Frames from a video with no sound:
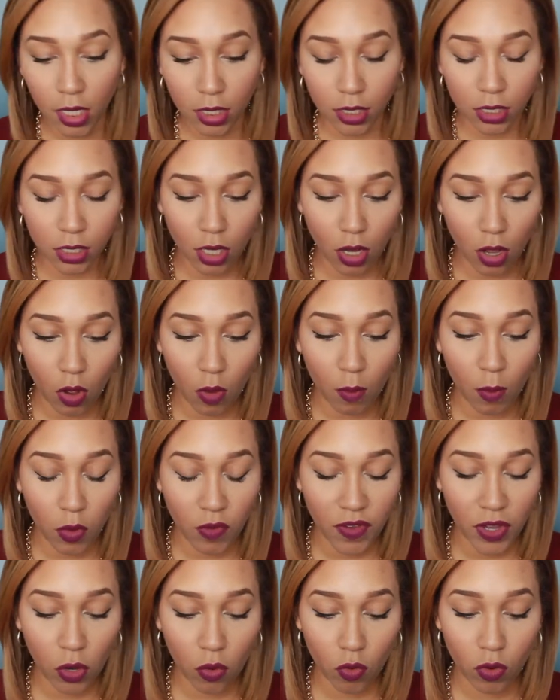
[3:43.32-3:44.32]
So
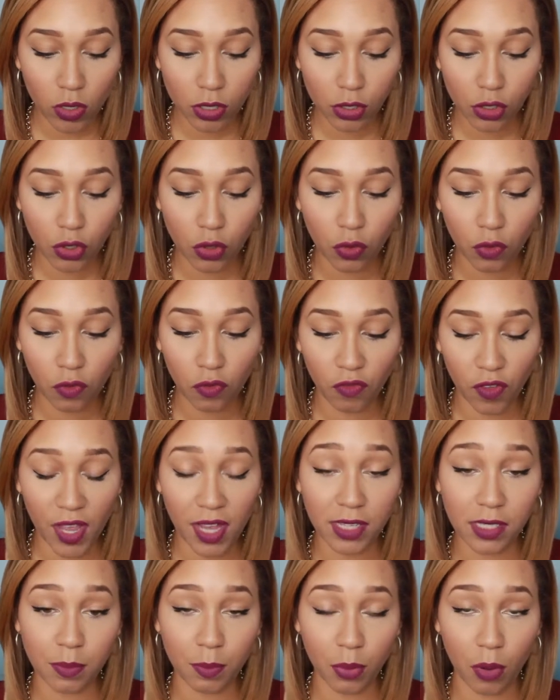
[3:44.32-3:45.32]
moving on to
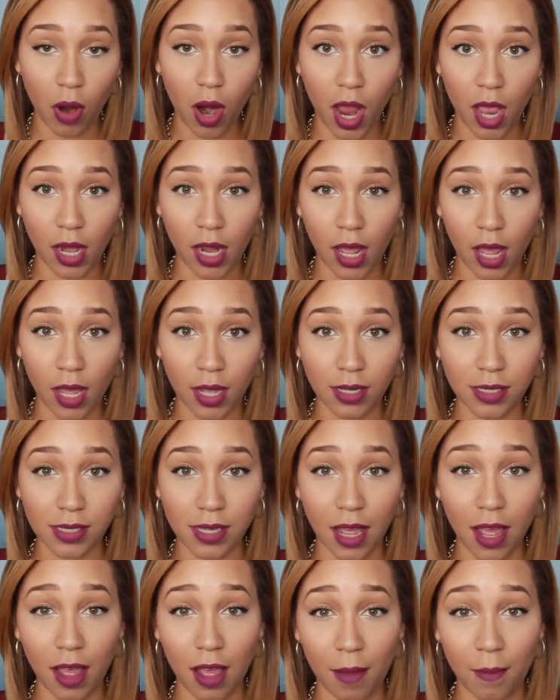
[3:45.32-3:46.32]
face products,
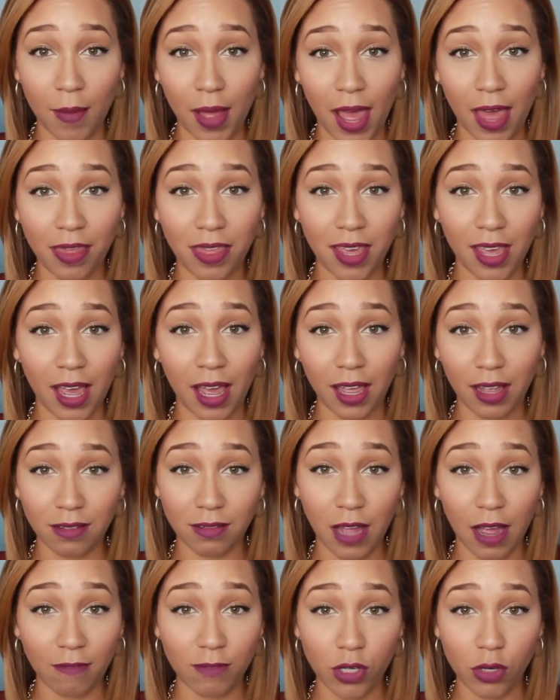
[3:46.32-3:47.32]
I think
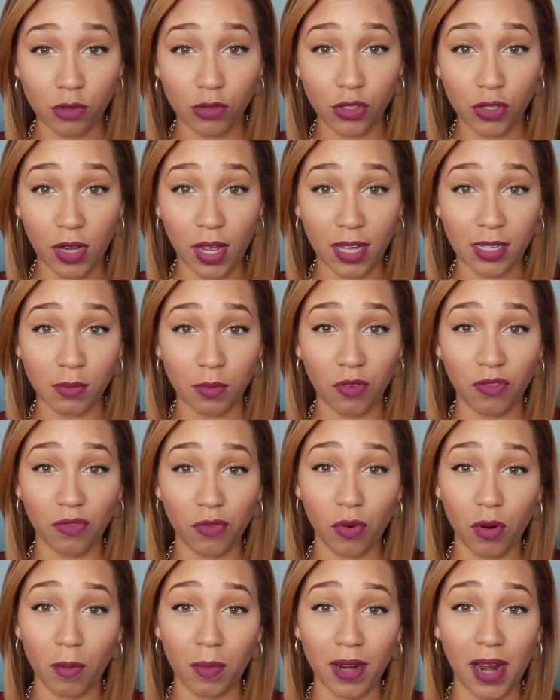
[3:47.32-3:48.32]
I've told you guys
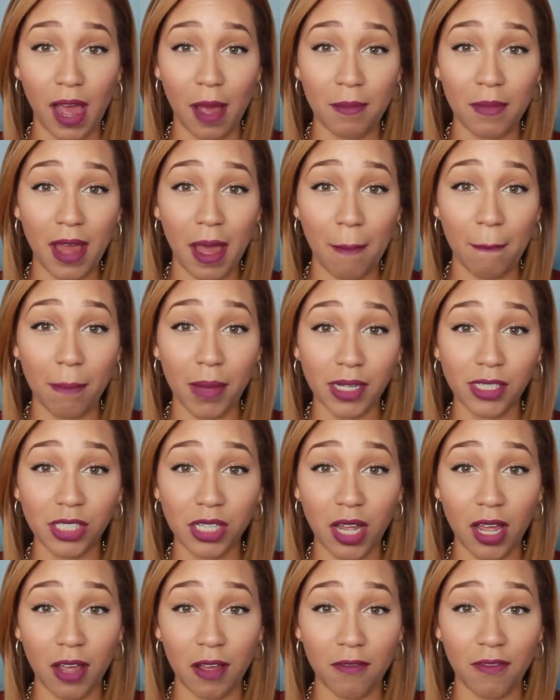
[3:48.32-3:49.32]
before, but I'm not much
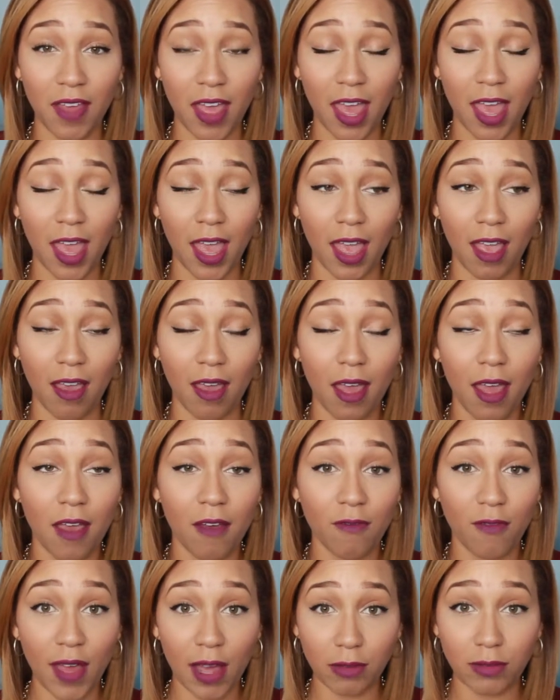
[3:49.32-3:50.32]
of a
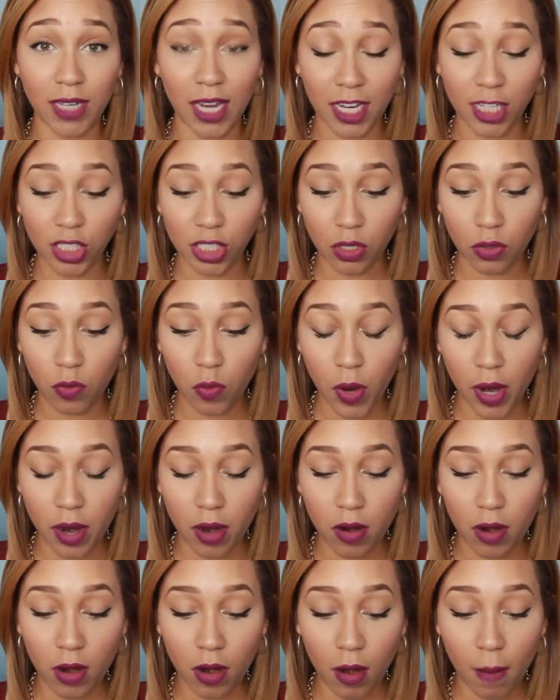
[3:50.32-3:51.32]
foundation
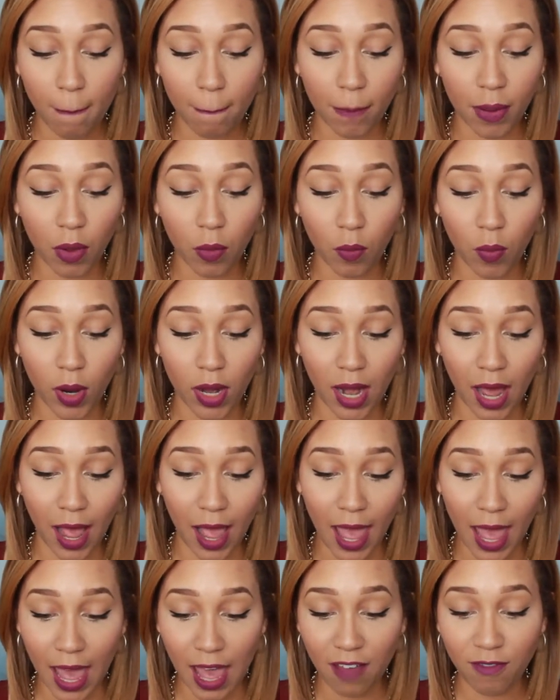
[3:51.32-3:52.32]
wearer. But when I
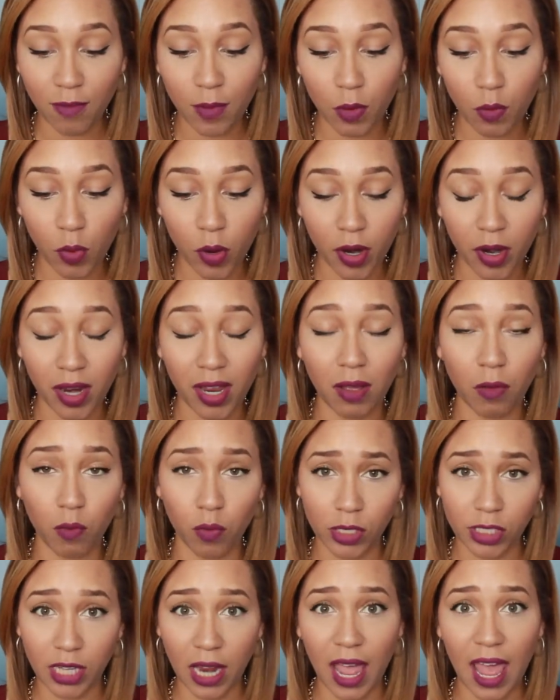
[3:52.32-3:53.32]
have been wearing,
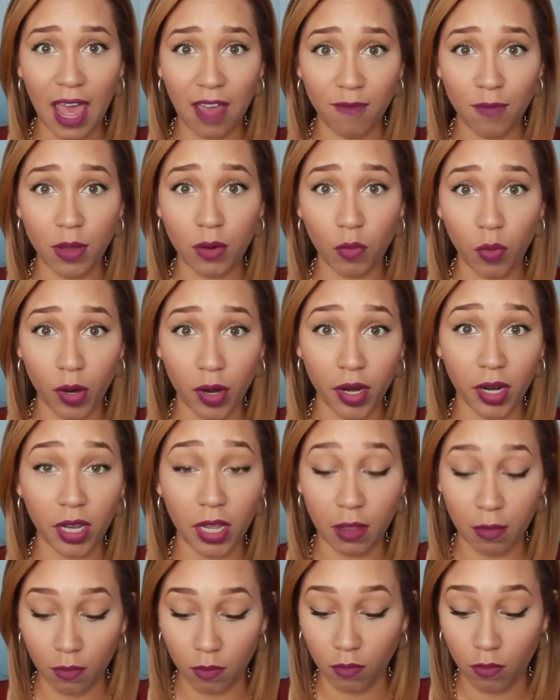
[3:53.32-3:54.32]
which I have been wearing
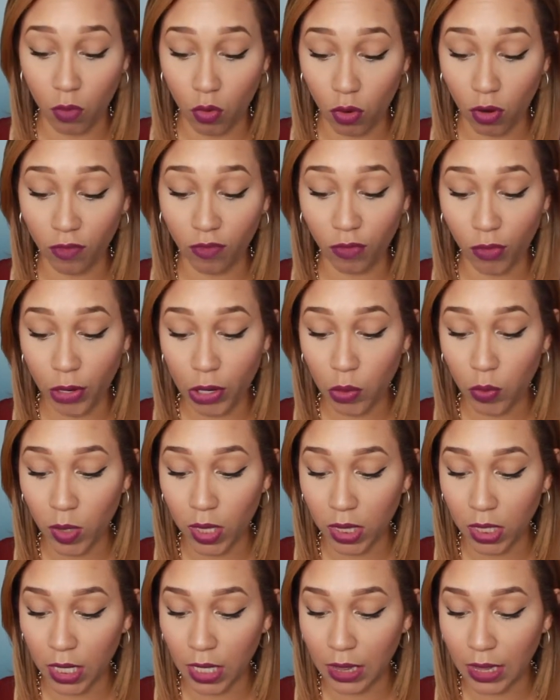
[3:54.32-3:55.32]
it more
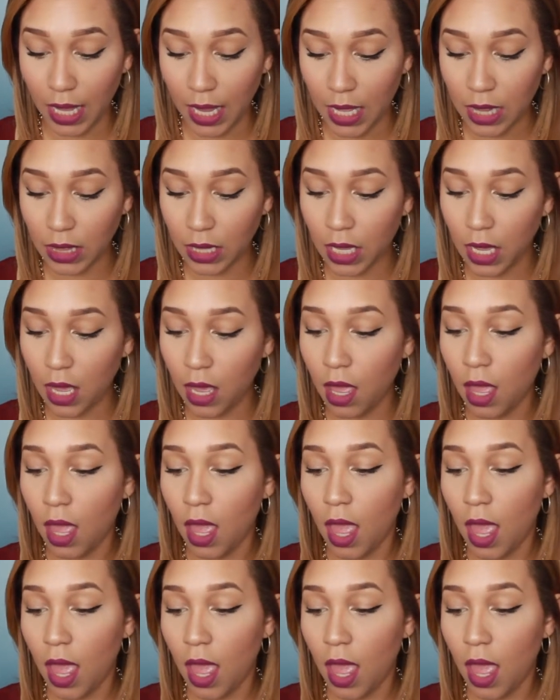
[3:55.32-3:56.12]
frequently lately,